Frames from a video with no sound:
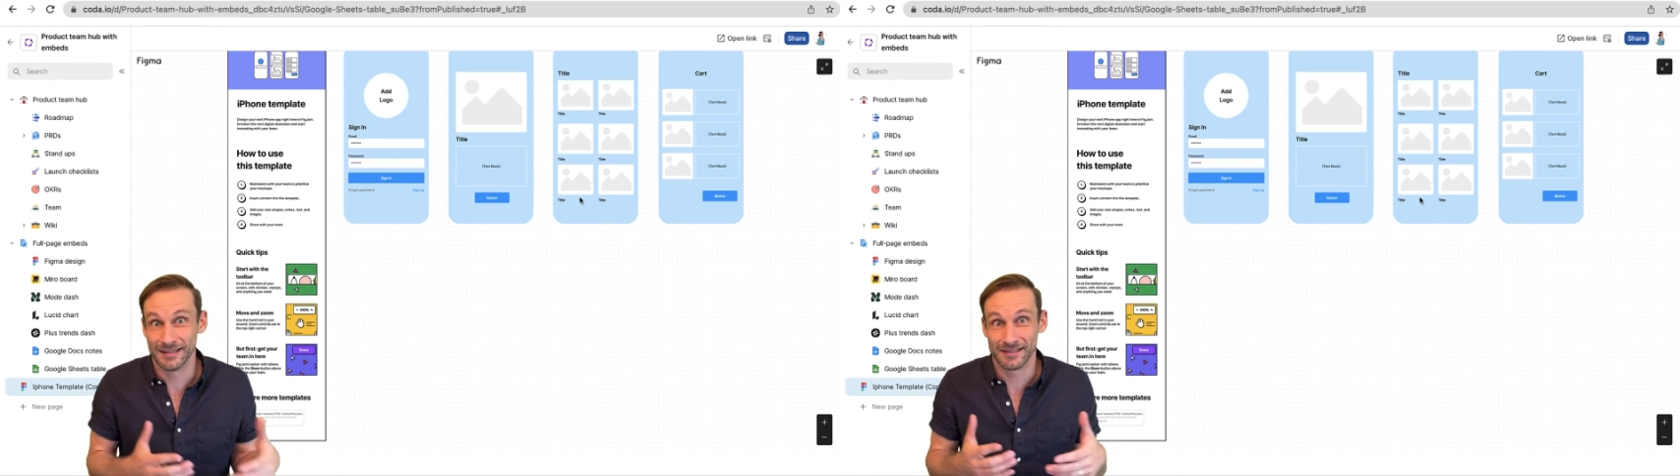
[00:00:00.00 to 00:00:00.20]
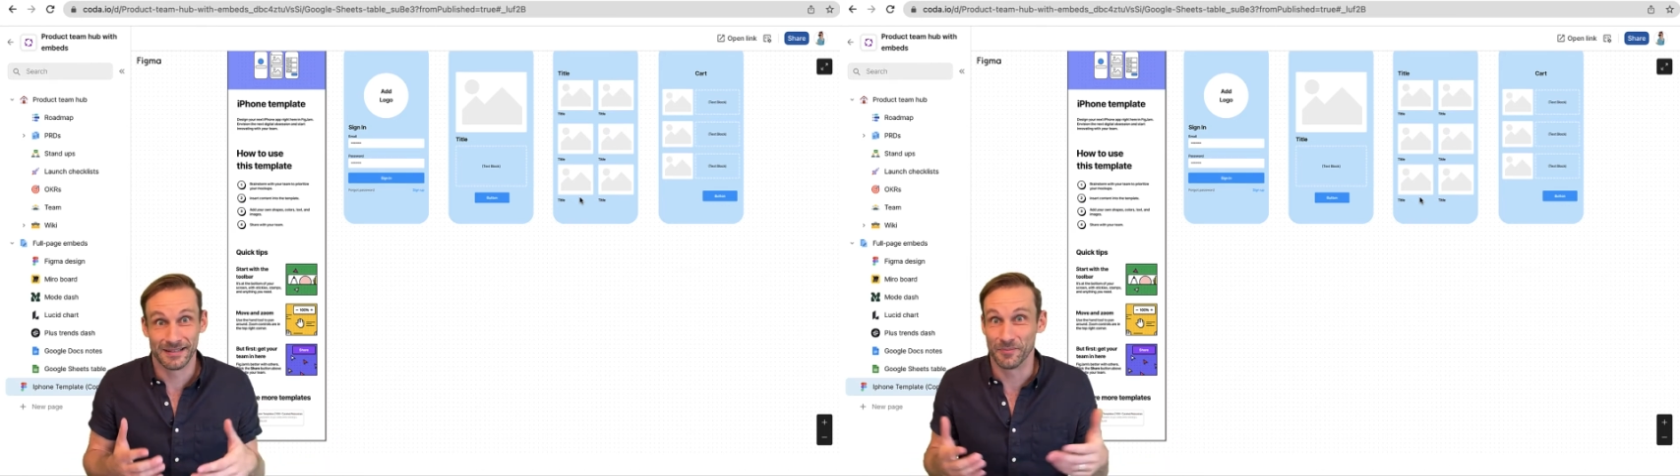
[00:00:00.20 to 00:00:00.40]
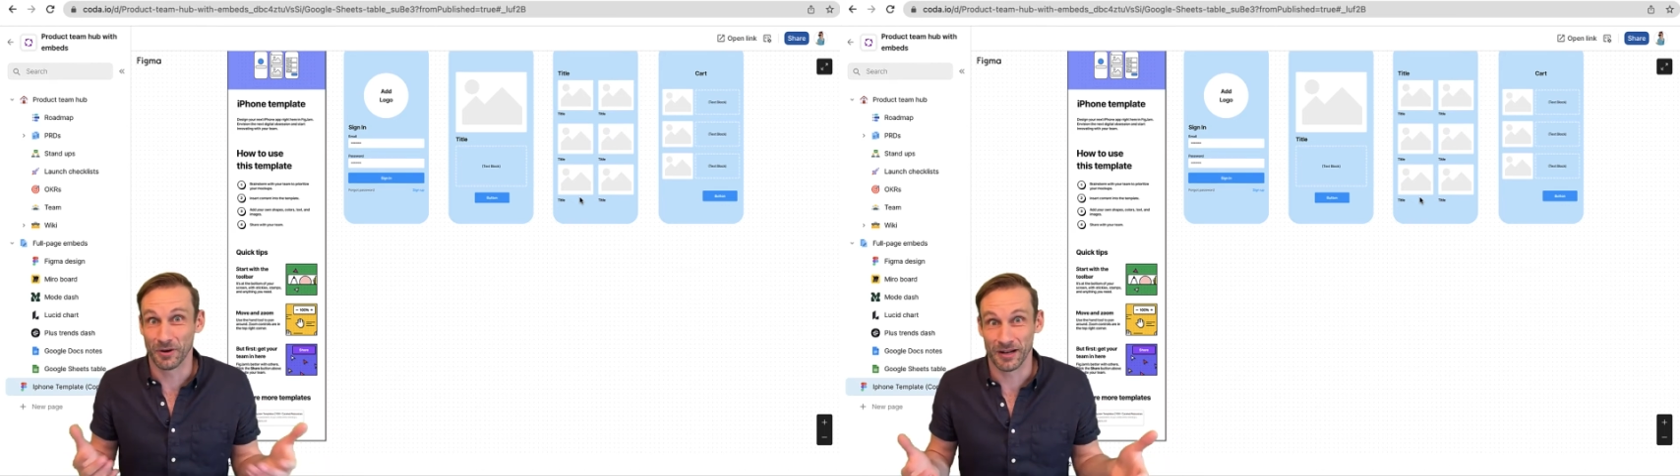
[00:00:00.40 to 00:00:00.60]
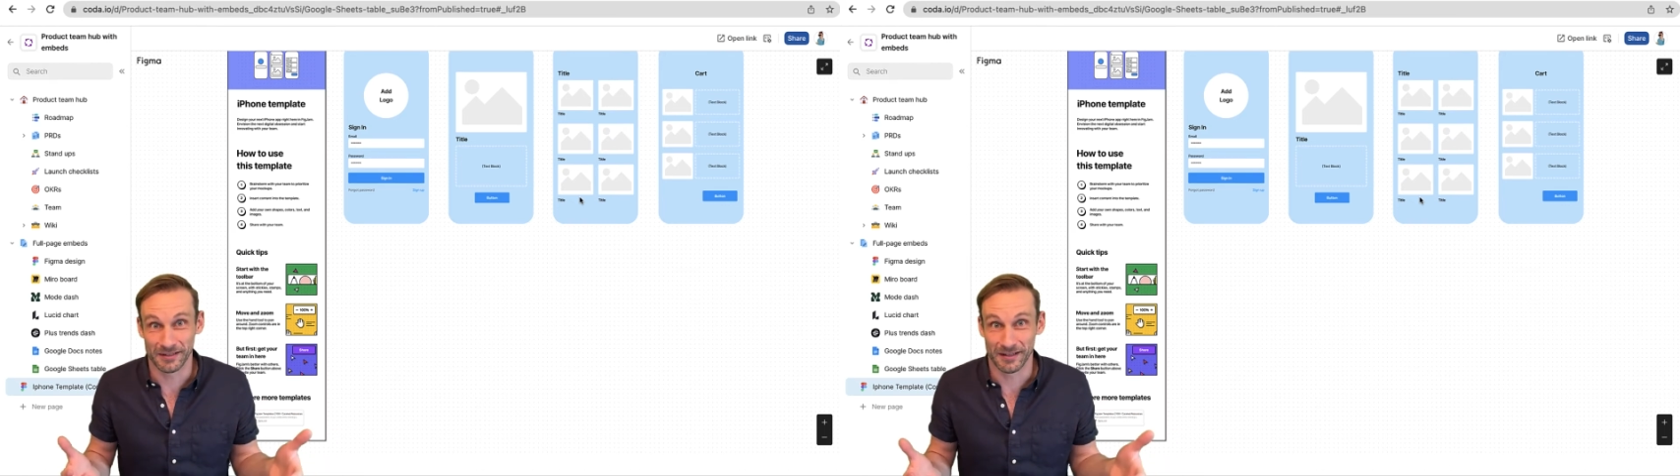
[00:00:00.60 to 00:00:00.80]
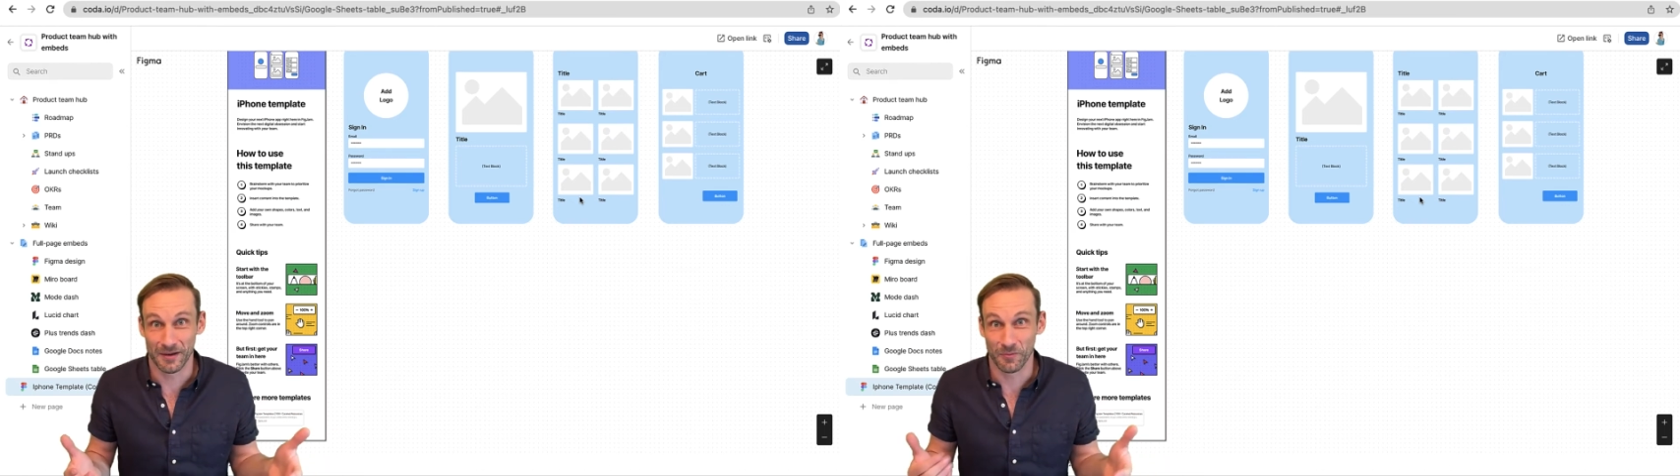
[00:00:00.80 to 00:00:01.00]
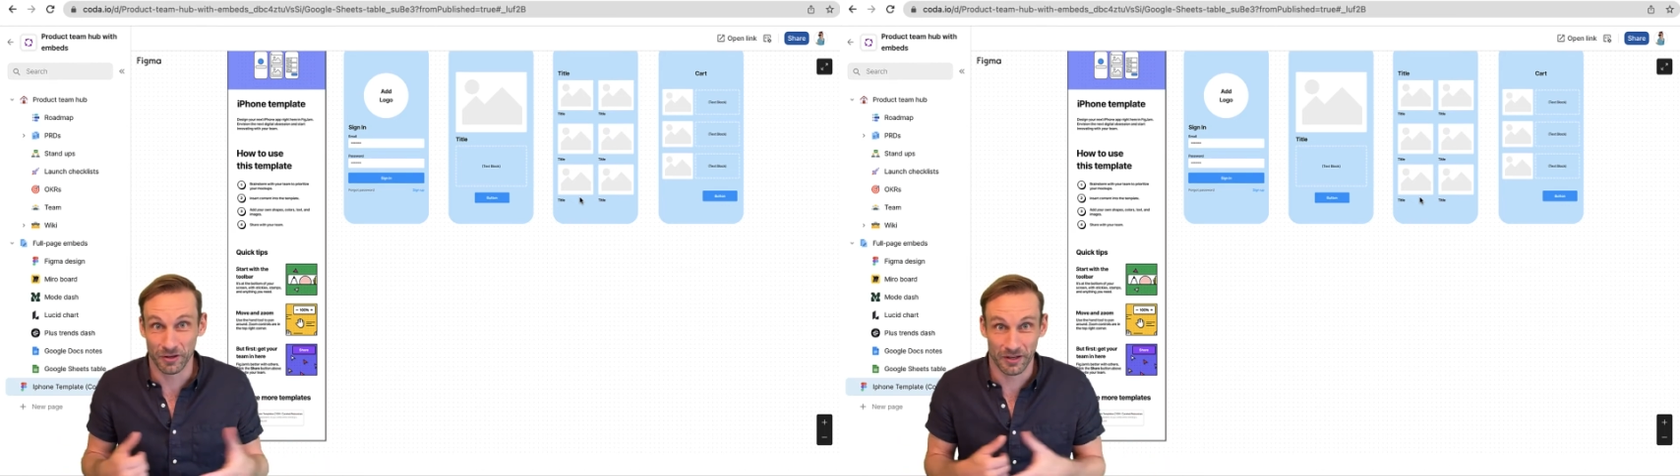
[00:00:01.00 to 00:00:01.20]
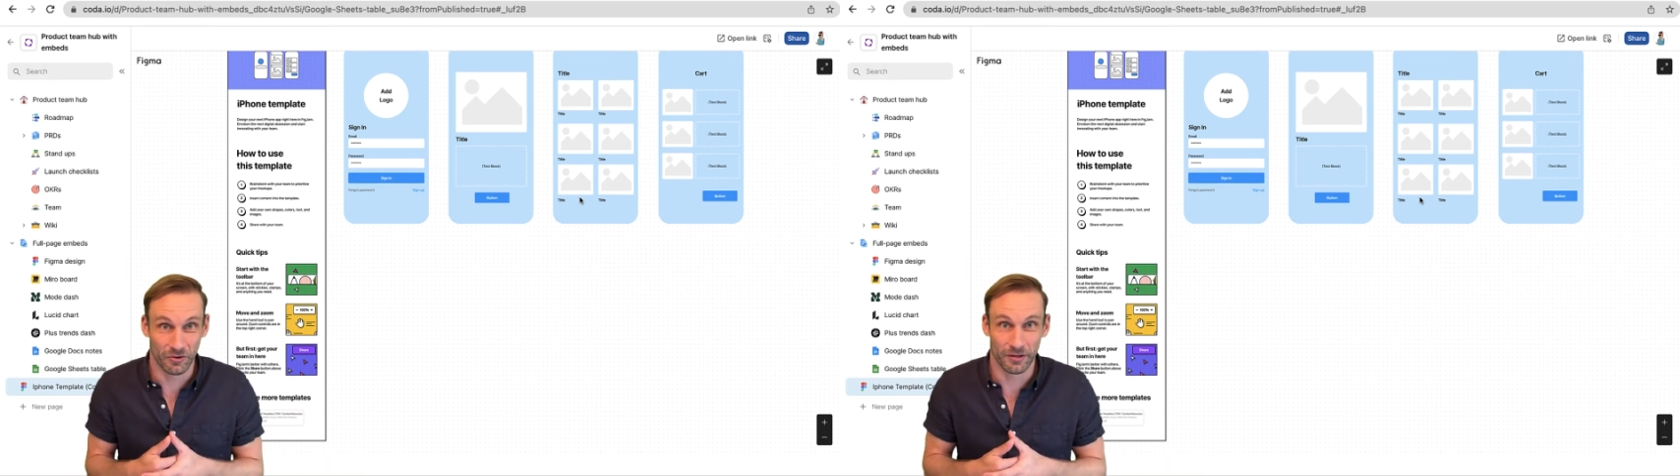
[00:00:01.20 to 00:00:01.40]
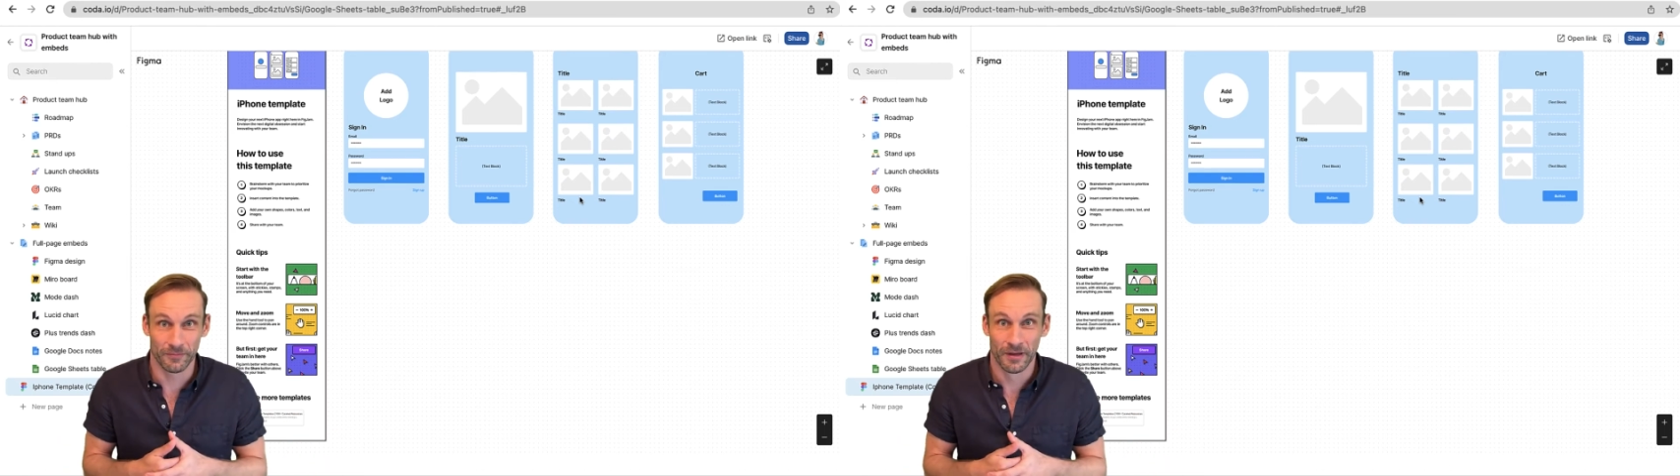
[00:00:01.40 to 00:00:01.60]
to see the project that I'm working
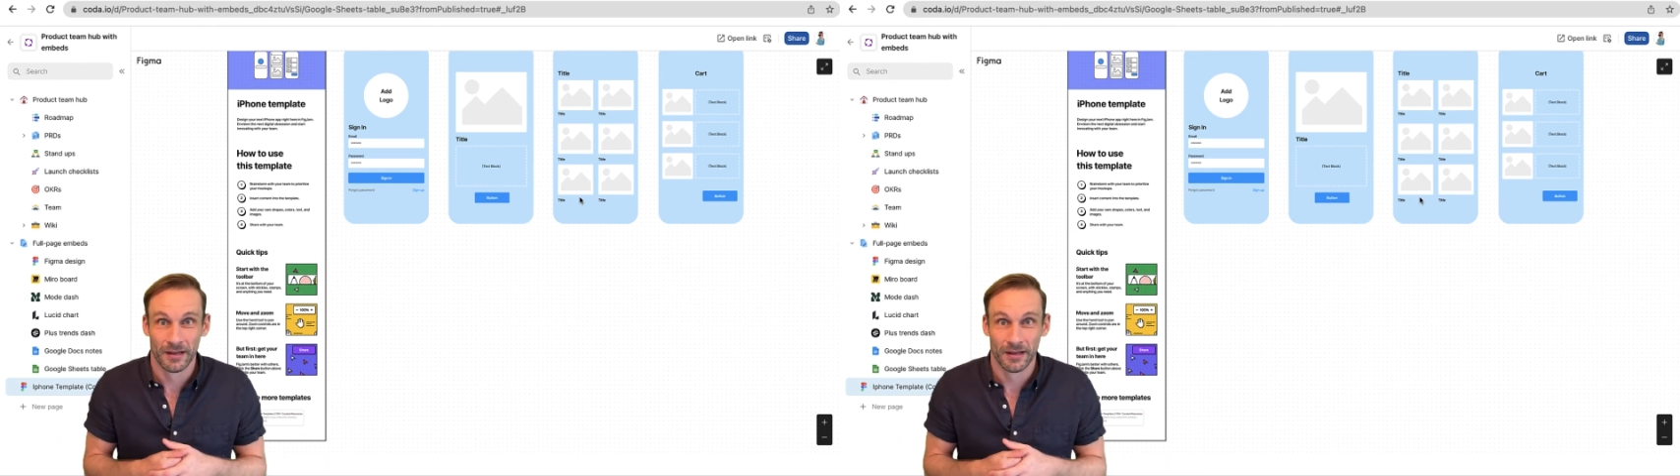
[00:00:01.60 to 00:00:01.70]
on.